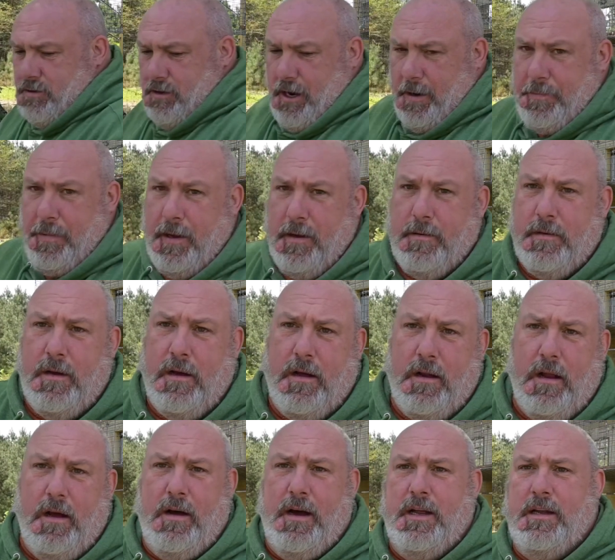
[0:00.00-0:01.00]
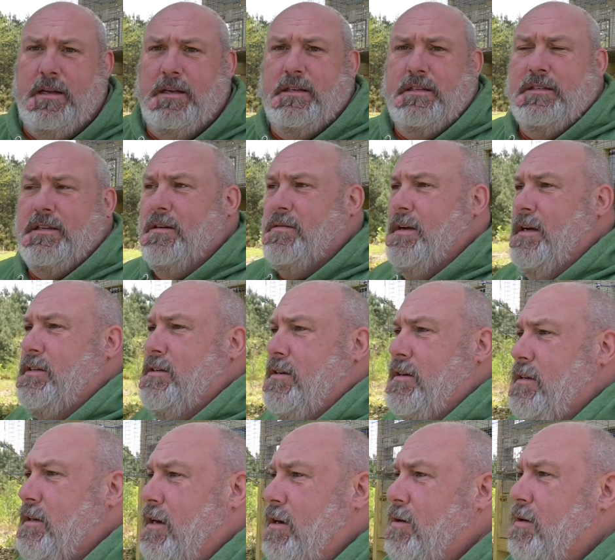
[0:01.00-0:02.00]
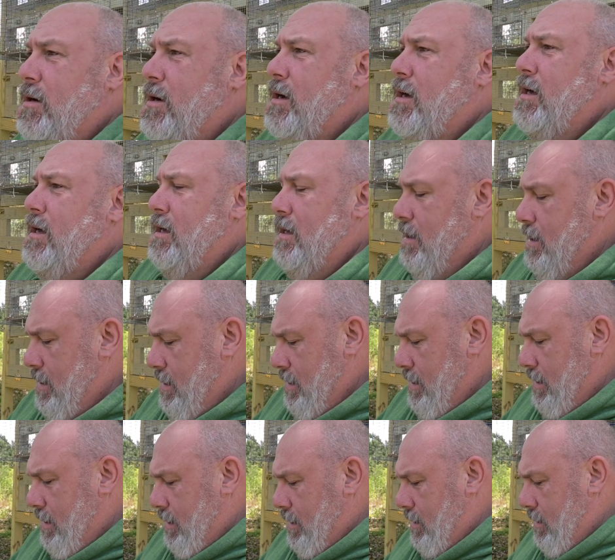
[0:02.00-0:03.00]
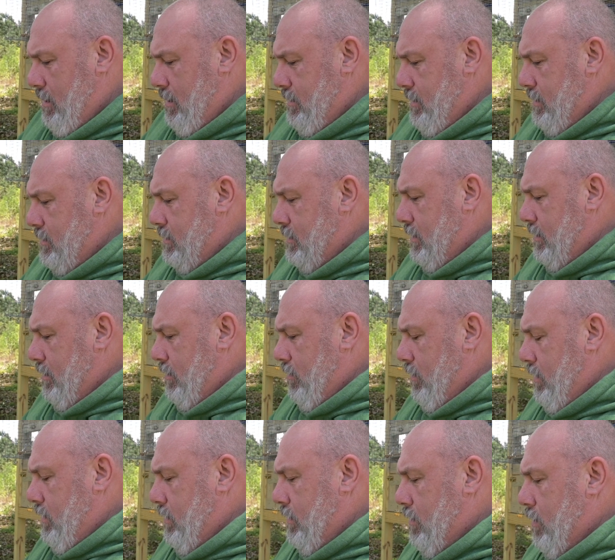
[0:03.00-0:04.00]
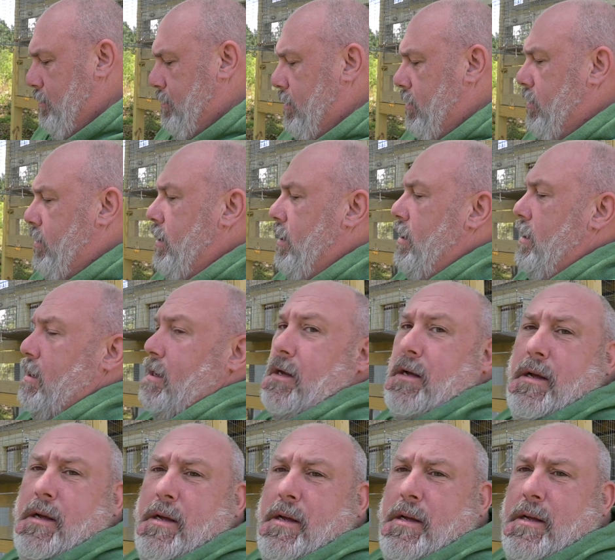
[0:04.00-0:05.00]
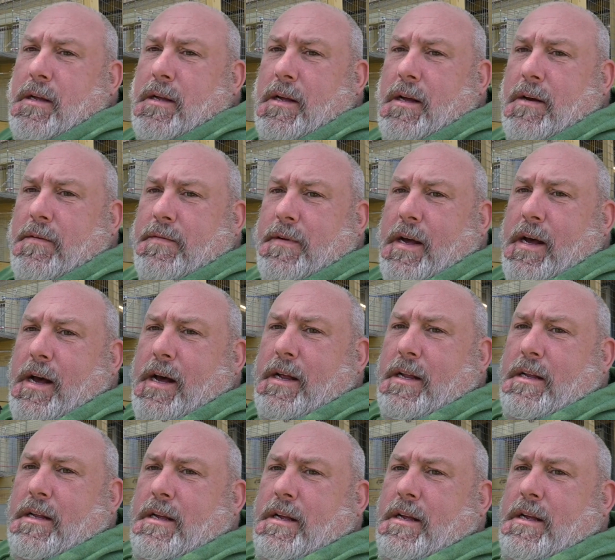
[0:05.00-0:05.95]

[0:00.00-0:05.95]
trap in a lot, so they should know. This is a little indigo bird I've got.